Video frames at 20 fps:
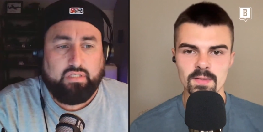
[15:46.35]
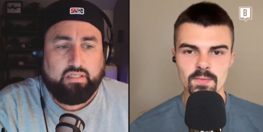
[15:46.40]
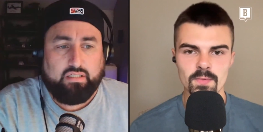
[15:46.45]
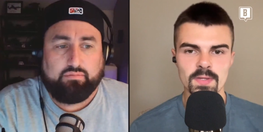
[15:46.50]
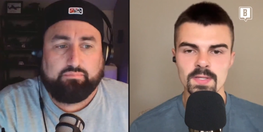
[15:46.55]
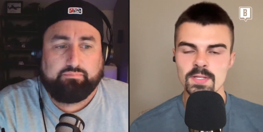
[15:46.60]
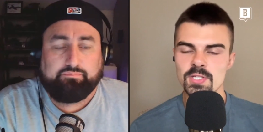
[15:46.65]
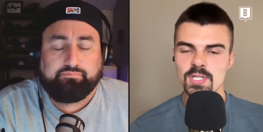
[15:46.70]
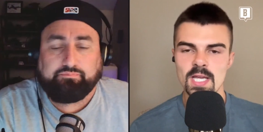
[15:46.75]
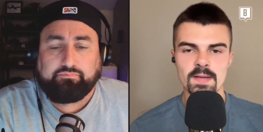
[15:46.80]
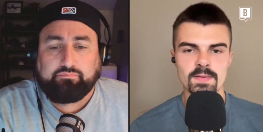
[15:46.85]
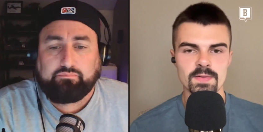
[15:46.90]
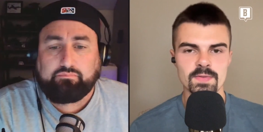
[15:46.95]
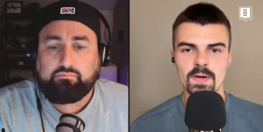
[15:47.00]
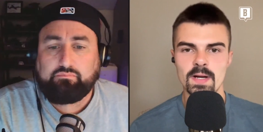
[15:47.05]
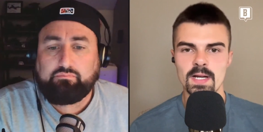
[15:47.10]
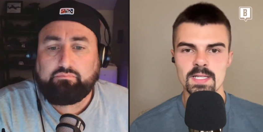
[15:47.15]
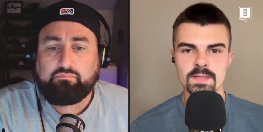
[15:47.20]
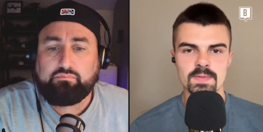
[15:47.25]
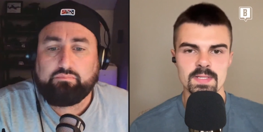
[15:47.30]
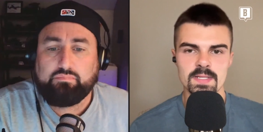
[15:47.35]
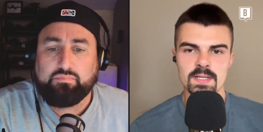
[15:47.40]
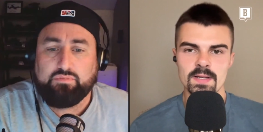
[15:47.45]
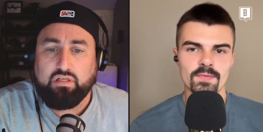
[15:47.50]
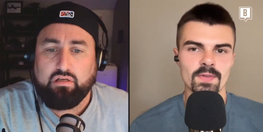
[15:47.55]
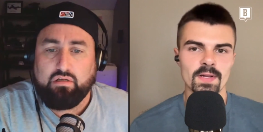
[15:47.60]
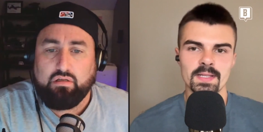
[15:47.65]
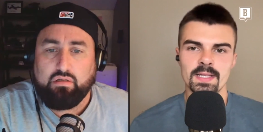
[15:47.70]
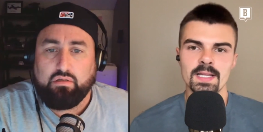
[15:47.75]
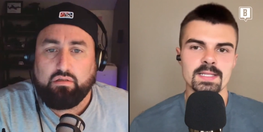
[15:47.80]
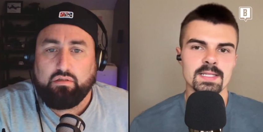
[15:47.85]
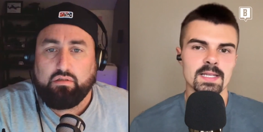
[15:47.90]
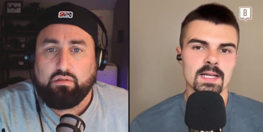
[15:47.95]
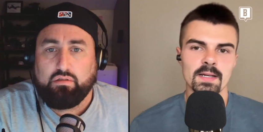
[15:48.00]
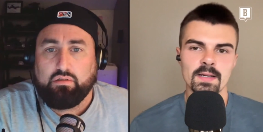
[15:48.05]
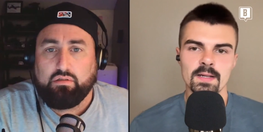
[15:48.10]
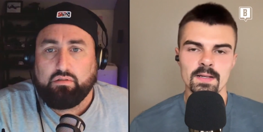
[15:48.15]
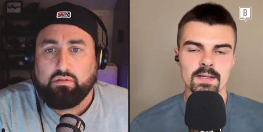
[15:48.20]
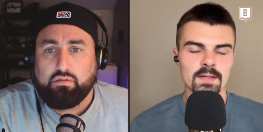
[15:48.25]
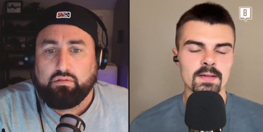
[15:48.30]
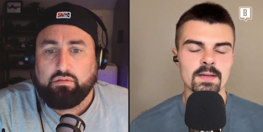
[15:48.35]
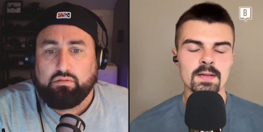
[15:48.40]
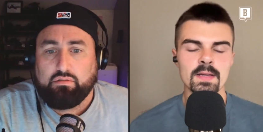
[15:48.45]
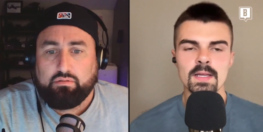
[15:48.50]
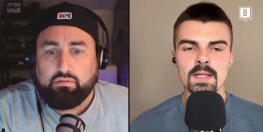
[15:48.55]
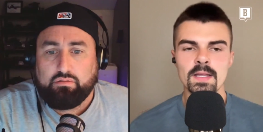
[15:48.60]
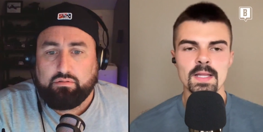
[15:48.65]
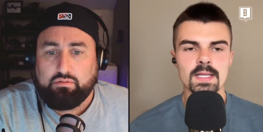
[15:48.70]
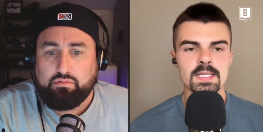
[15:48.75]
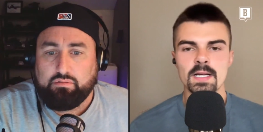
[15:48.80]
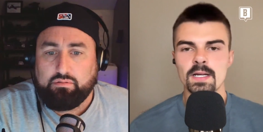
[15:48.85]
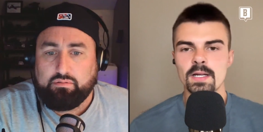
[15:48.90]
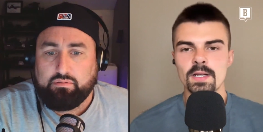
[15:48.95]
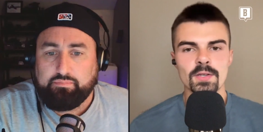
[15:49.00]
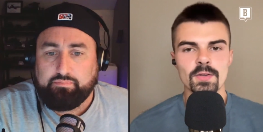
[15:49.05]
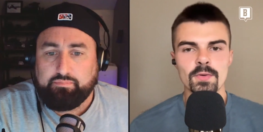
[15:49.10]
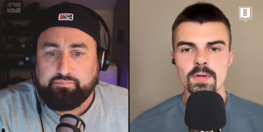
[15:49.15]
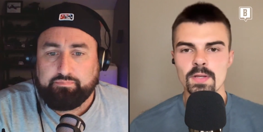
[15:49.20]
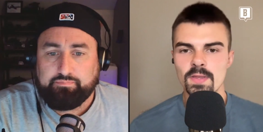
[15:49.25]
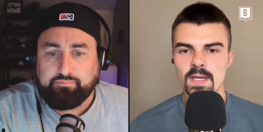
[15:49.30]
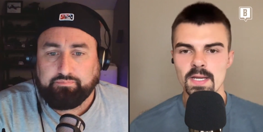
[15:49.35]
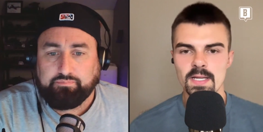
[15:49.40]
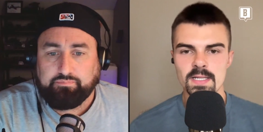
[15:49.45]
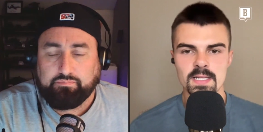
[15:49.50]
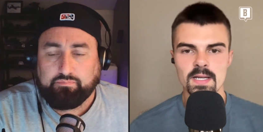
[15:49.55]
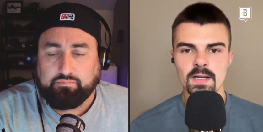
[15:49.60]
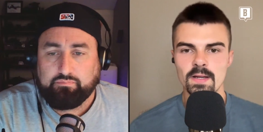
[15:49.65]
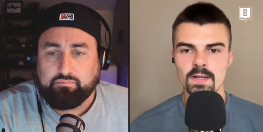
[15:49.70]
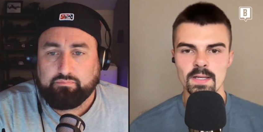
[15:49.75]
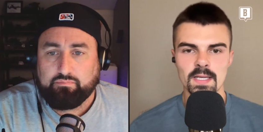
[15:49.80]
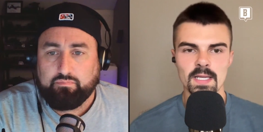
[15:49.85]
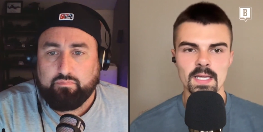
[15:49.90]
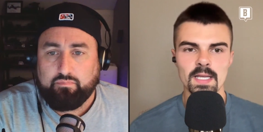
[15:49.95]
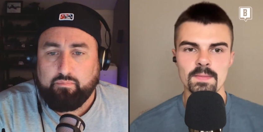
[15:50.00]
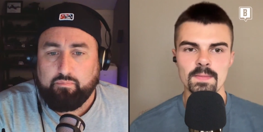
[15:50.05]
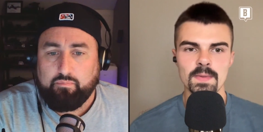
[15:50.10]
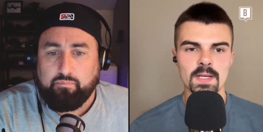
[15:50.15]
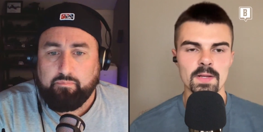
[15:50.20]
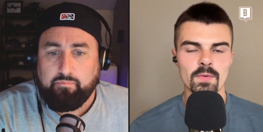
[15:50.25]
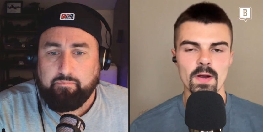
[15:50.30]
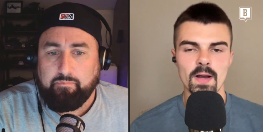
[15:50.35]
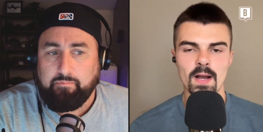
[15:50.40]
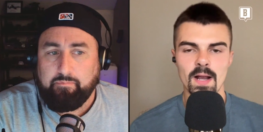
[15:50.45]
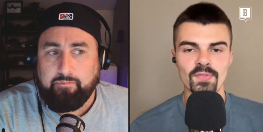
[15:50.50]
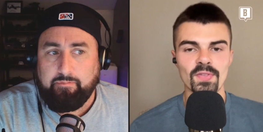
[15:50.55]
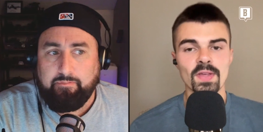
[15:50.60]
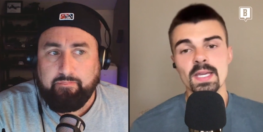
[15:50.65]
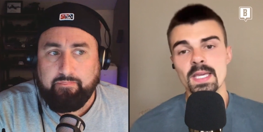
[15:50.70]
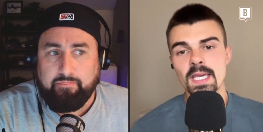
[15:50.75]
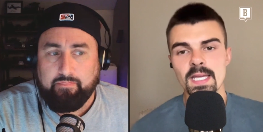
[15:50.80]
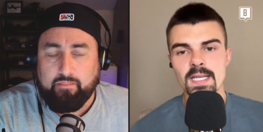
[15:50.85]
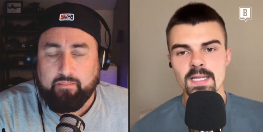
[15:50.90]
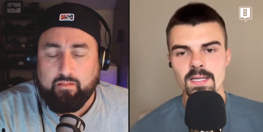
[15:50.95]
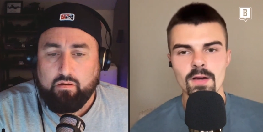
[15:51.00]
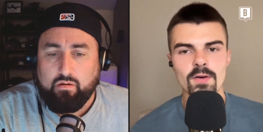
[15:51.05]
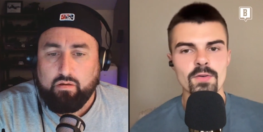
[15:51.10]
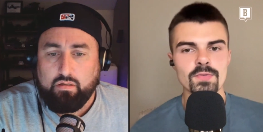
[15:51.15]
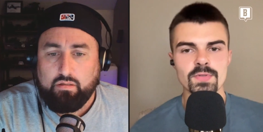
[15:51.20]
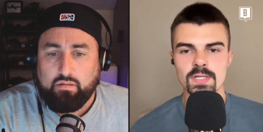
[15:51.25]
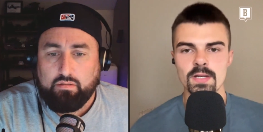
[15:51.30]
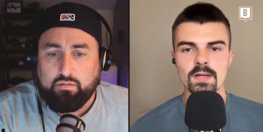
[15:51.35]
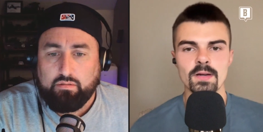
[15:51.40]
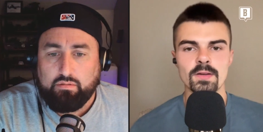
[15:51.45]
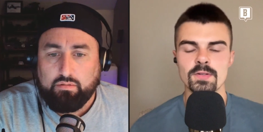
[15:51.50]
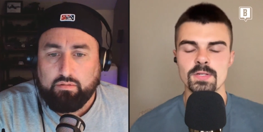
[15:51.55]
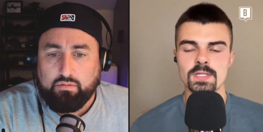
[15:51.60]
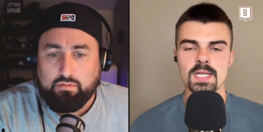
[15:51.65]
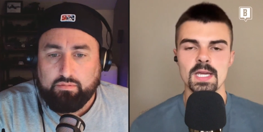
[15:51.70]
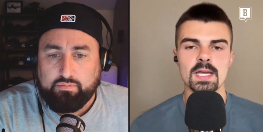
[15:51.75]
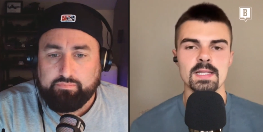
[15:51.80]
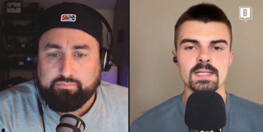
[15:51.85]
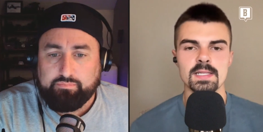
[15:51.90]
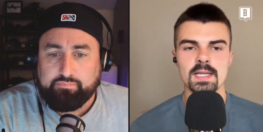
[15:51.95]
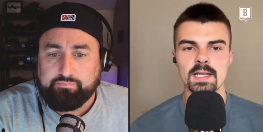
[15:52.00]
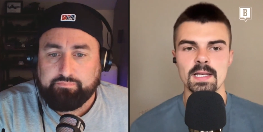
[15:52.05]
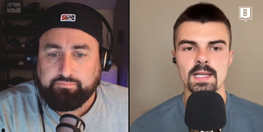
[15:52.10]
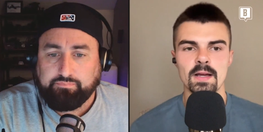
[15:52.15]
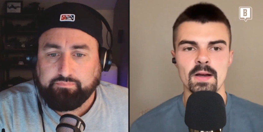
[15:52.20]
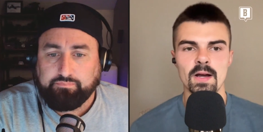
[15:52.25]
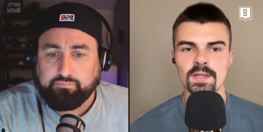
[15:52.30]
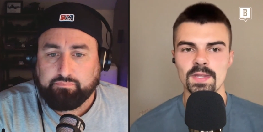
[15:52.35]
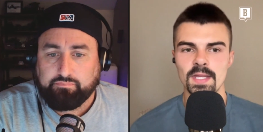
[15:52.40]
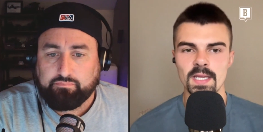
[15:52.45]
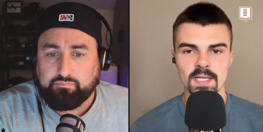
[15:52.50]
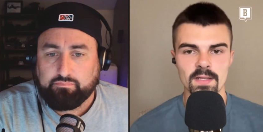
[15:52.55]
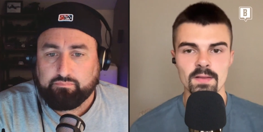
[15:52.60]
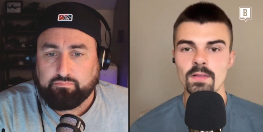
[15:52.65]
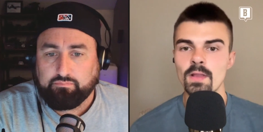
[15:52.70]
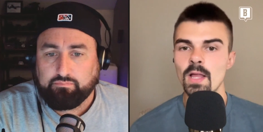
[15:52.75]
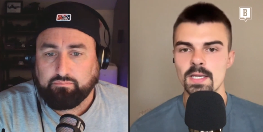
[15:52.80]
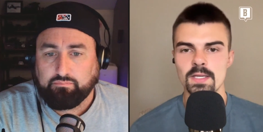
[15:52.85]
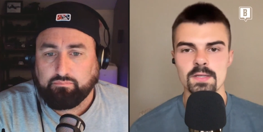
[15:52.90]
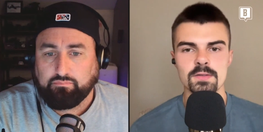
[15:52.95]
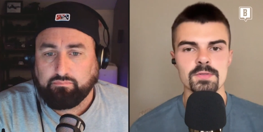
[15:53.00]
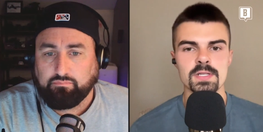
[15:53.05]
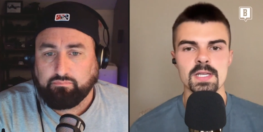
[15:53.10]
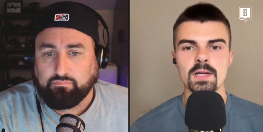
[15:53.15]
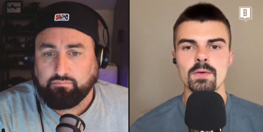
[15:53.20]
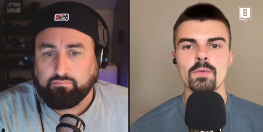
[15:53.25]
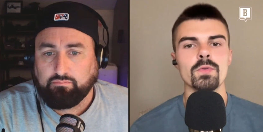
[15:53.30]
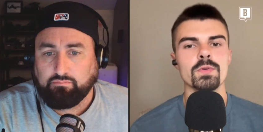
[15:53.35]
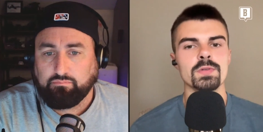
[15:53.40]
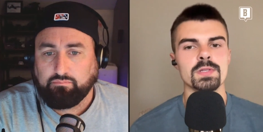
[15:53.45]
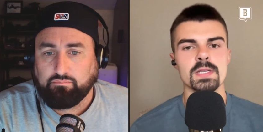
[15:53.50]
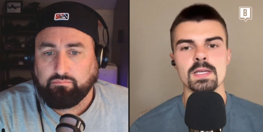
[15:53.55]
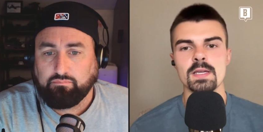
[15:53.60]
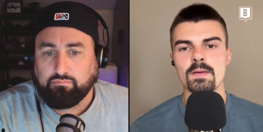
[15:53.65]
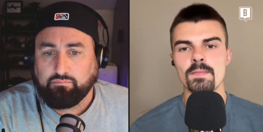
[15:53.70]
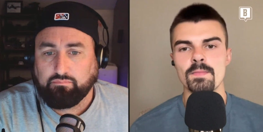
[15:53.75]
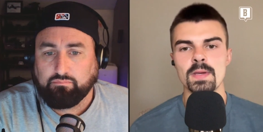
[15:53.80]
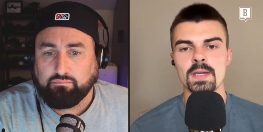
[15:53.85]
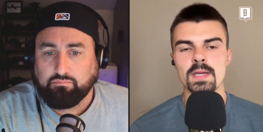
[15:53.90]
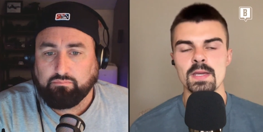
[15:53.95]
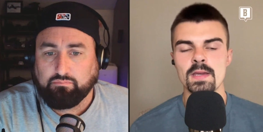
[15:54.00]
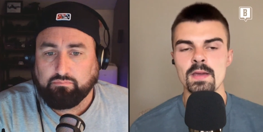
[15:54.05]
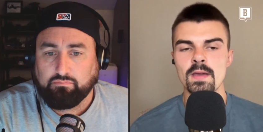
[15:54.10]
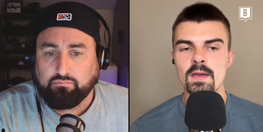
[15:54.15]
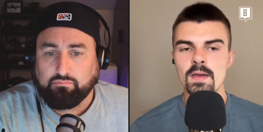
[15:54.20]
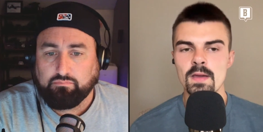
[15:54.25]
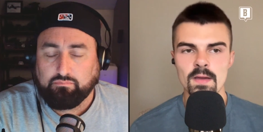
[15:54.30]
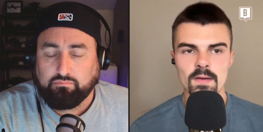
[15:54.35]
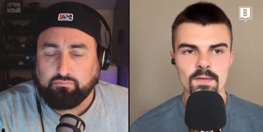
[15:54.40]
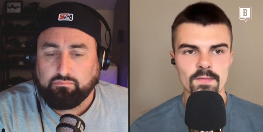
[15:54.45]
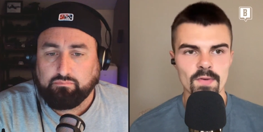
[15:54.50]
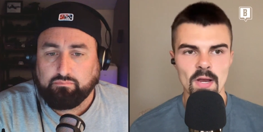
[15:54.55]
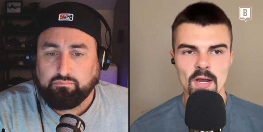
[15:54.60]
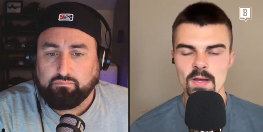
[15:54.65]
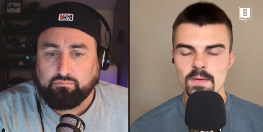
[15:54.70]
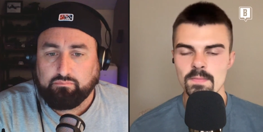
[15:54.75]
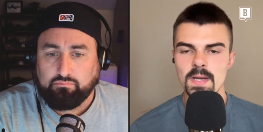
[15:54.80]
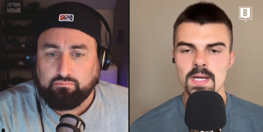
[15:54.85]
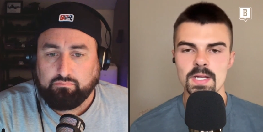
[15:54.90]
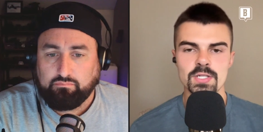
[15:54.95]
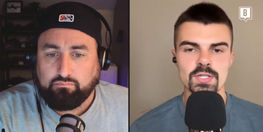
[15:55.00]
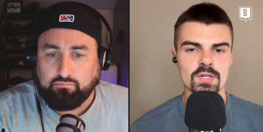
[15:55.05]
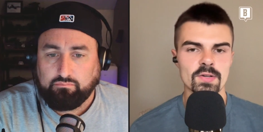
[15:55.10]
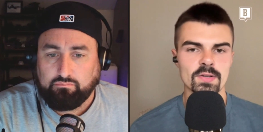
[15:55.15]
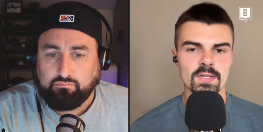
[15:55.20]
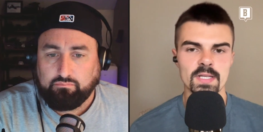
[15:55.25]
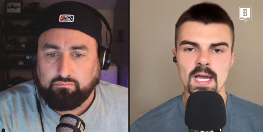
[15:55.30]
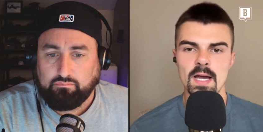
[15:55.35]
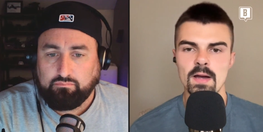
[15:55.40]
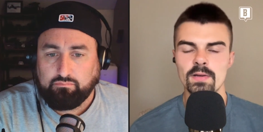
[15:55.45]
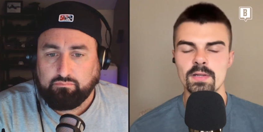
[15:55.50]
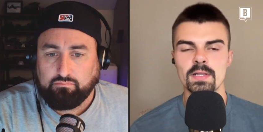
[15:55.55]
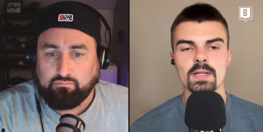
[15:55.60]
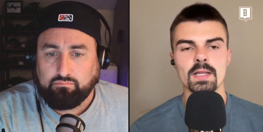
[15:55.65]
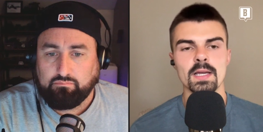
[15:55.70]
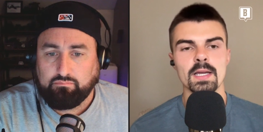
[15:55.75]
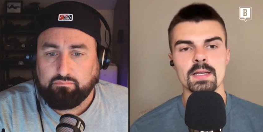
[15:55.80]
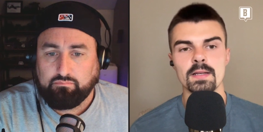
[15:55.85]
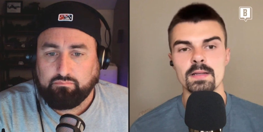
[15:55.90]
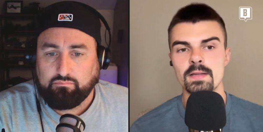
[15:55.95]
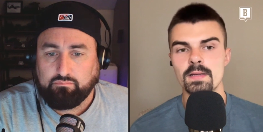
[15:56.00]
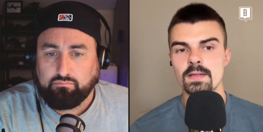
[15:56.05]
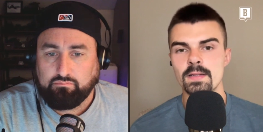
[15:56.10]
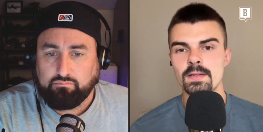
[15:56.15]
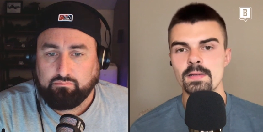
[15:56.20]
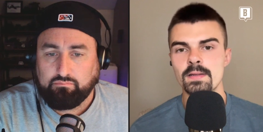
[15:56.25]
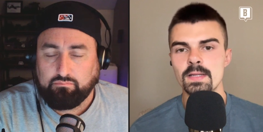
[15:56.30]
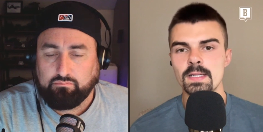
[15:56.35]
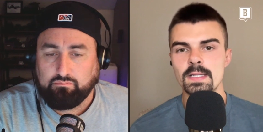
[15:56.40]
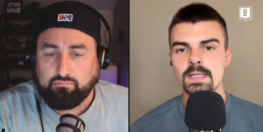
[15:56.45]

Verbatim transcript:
Speaker 1: with the James Wiseman stuff. Like that's not gonna that's not gonna do anything. It's not gonna get him anywhere. I think he knows and understands that now. I think, like you said, we'll see him be very measured, calculated,